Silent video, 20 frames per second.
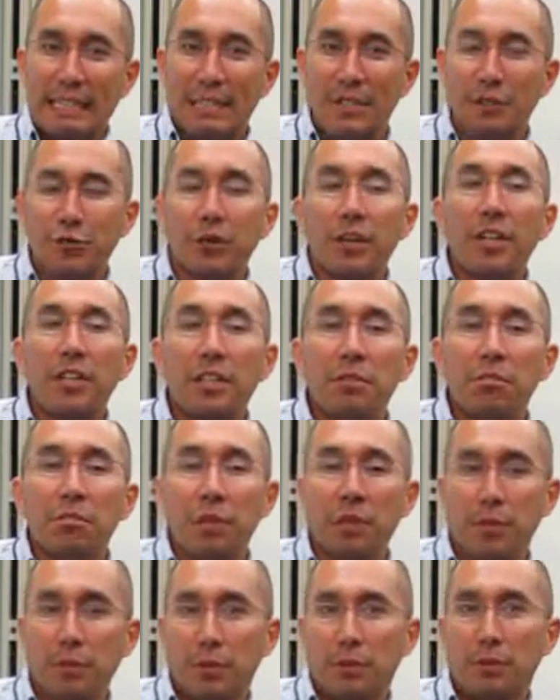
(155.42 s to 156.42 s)
training
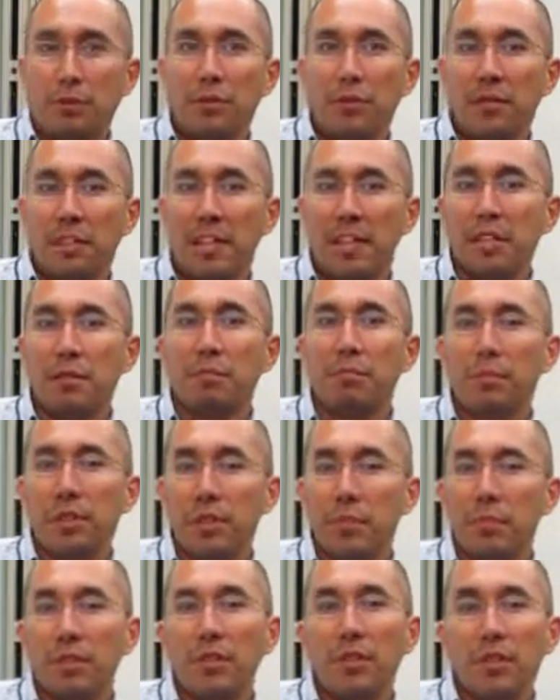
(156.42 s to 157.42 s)
people, getting
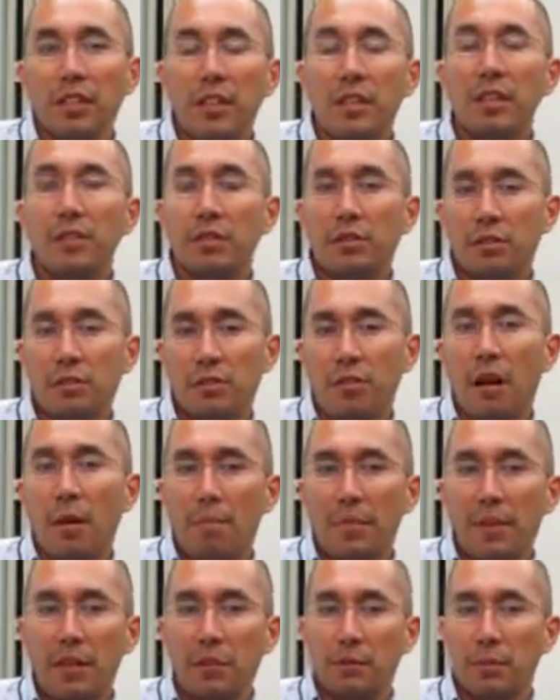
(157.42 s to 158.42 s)
people into the
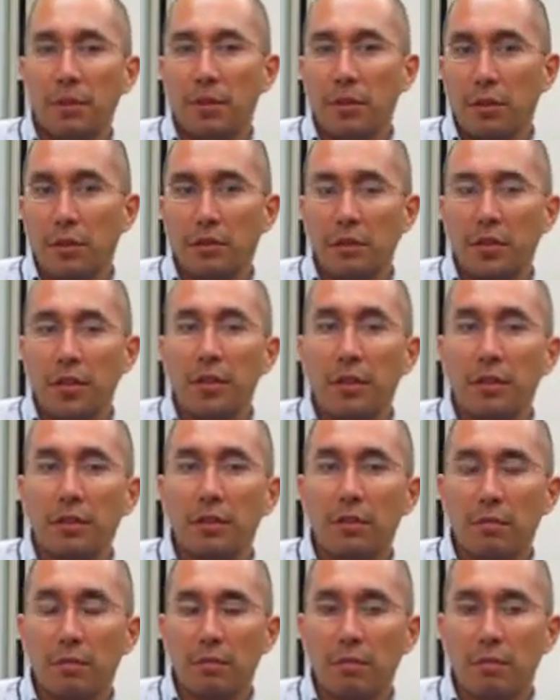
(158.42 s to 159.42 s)
topics, because they're
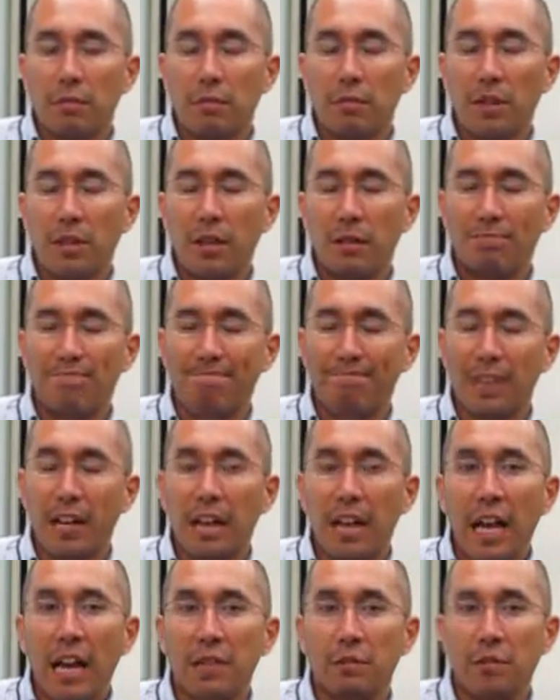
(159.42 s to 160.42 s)

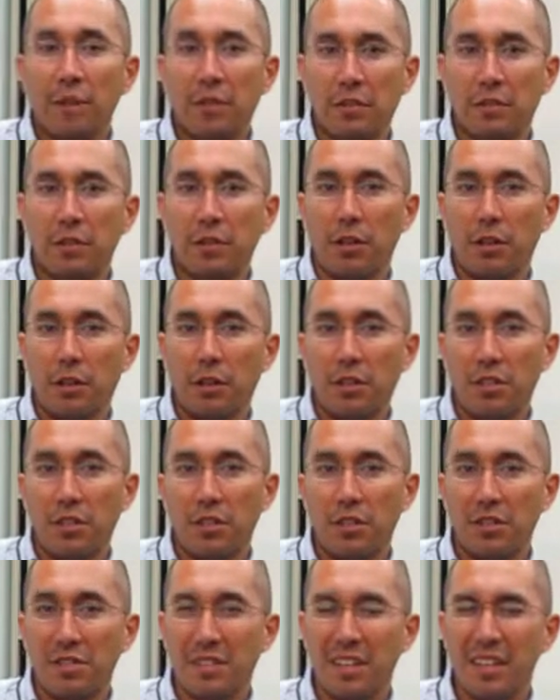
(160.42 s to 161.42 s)
land-based
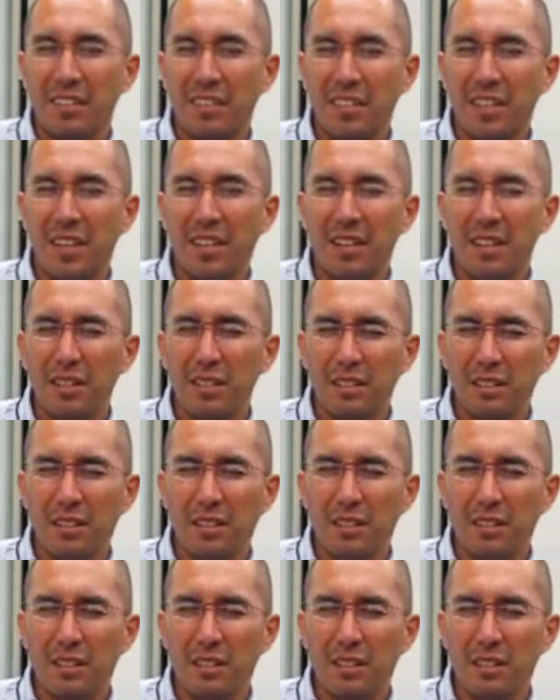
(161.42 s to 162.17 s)
archaeologists, and the